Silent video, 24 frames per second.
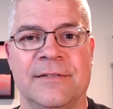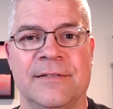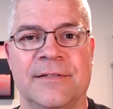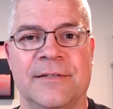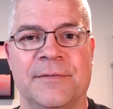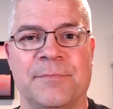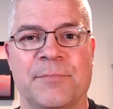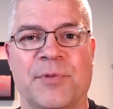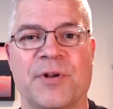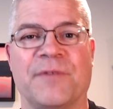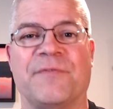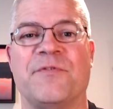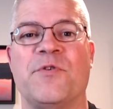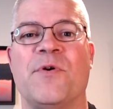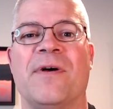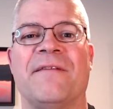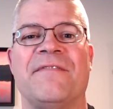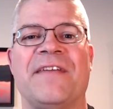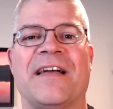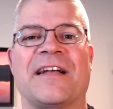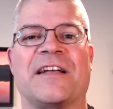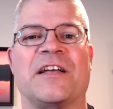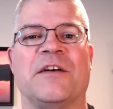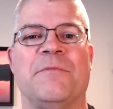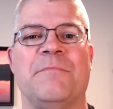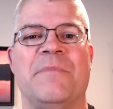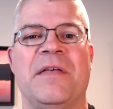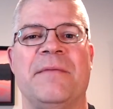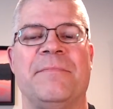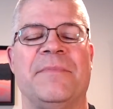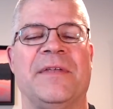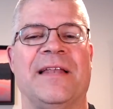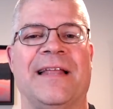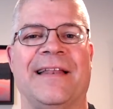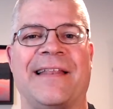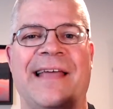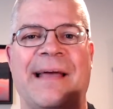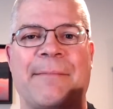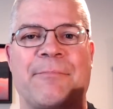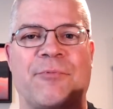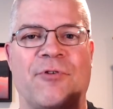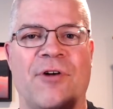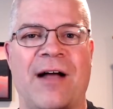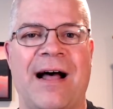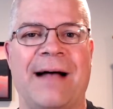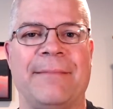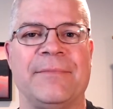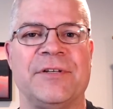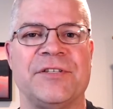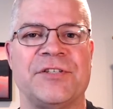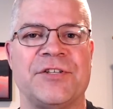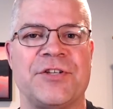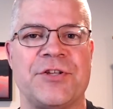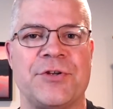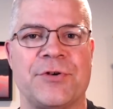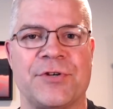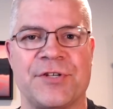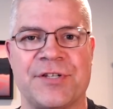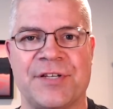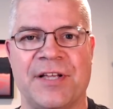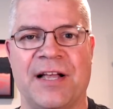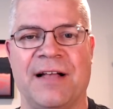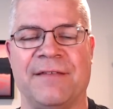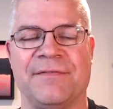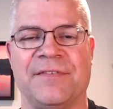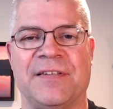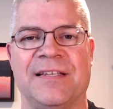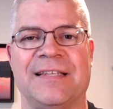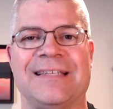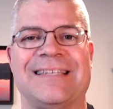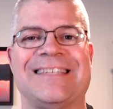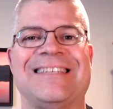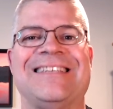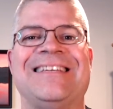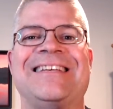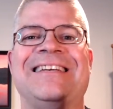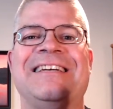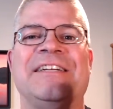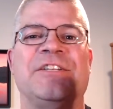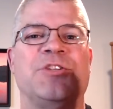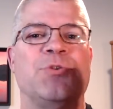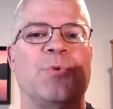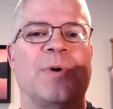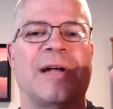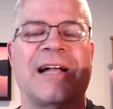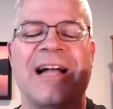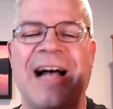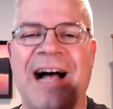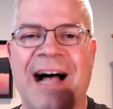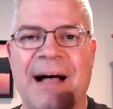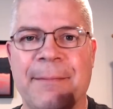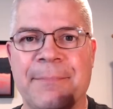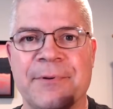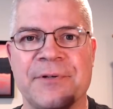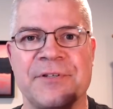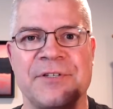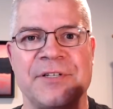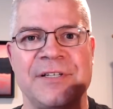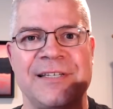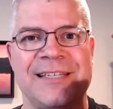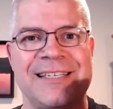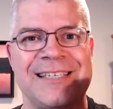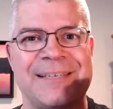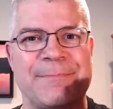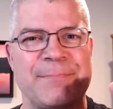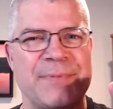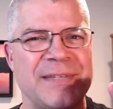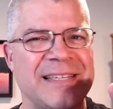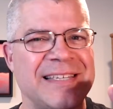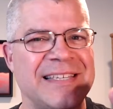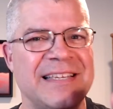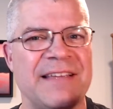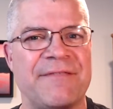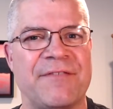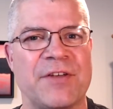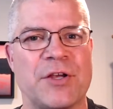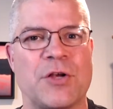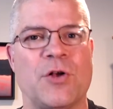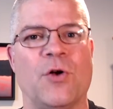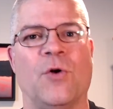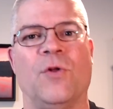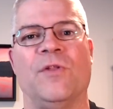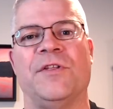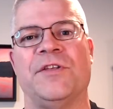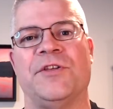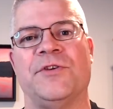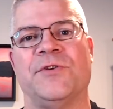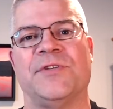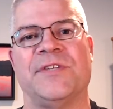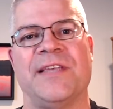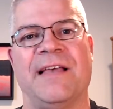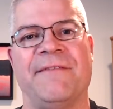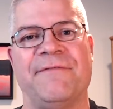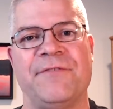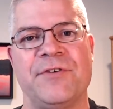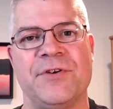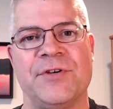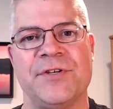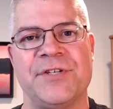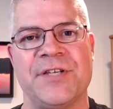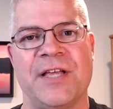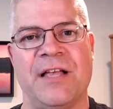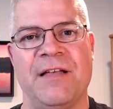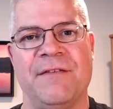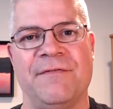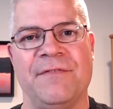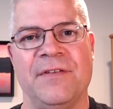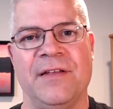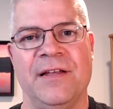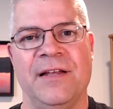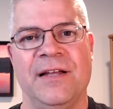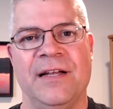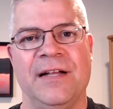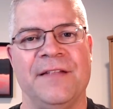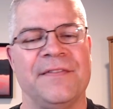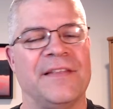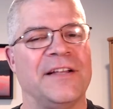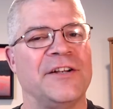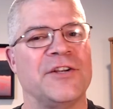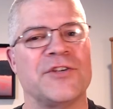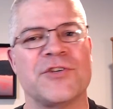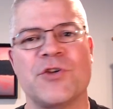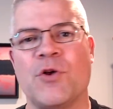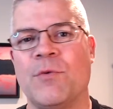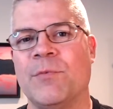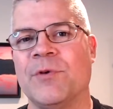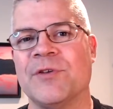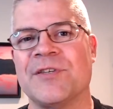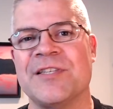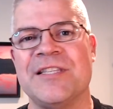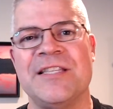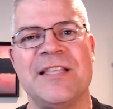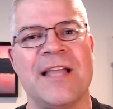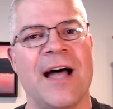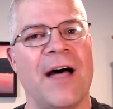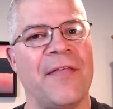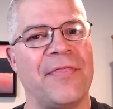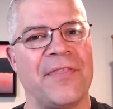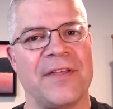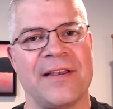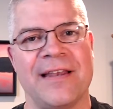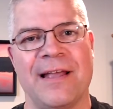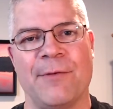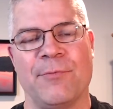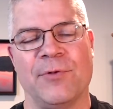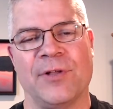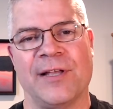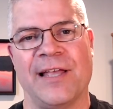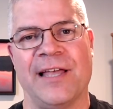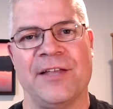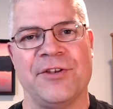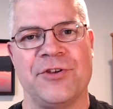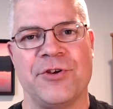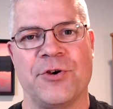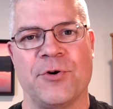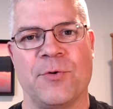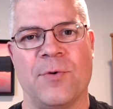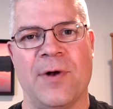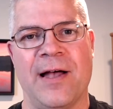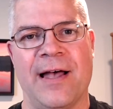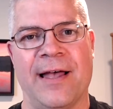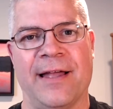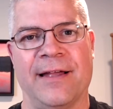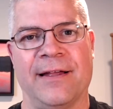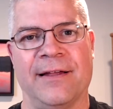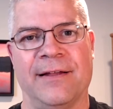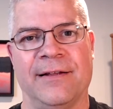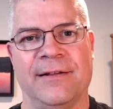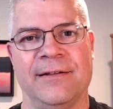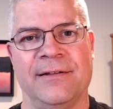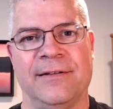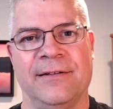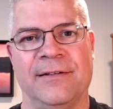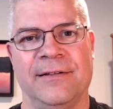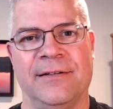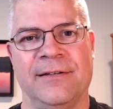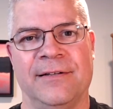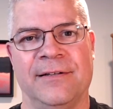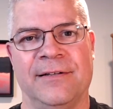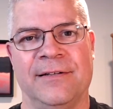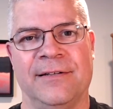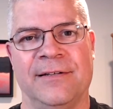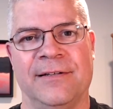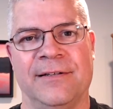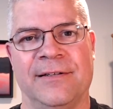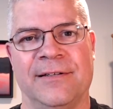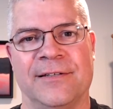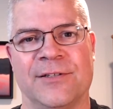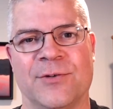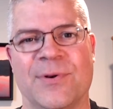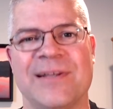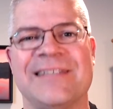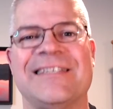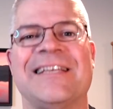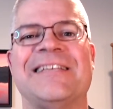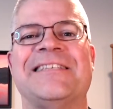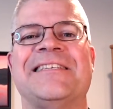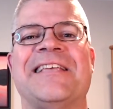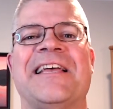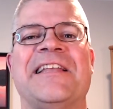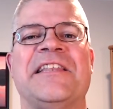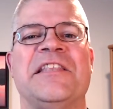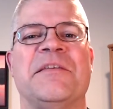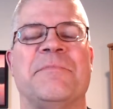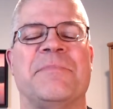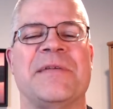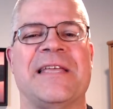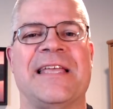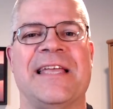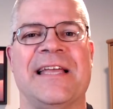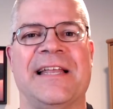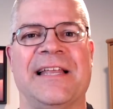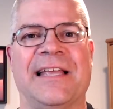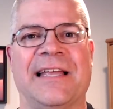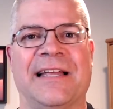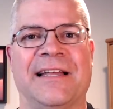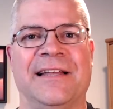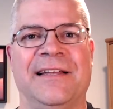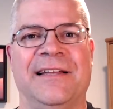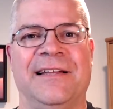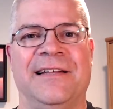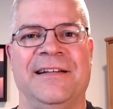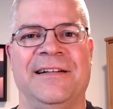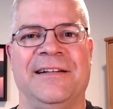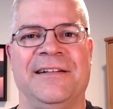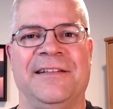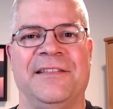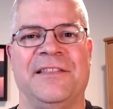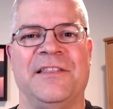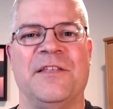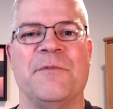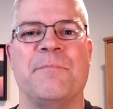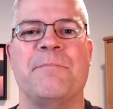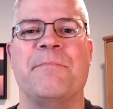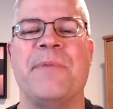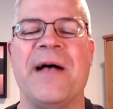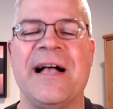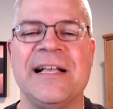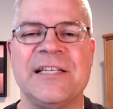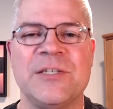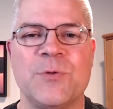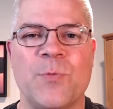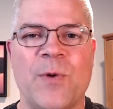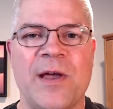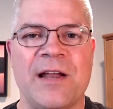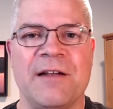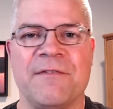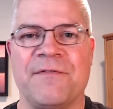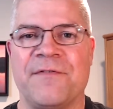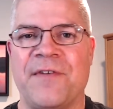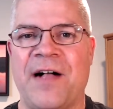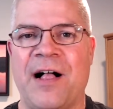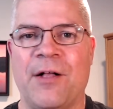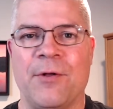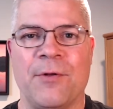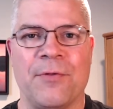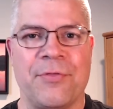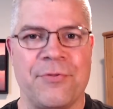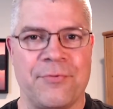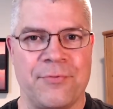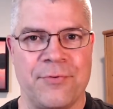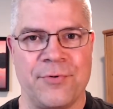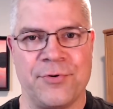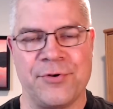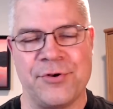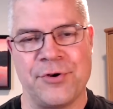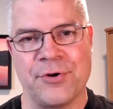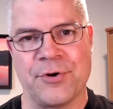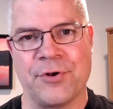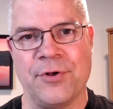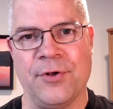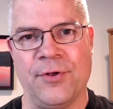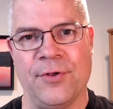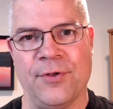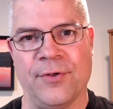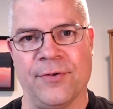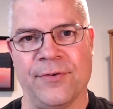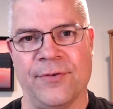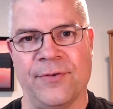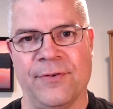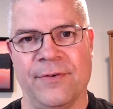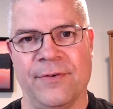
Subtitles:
But if you have that commitment and that promise to yourself to accomplish a specific goal that you set for yourself, then there's almost nothing that will get in your way. So as I said in the beginning, the best way to follow through on your goals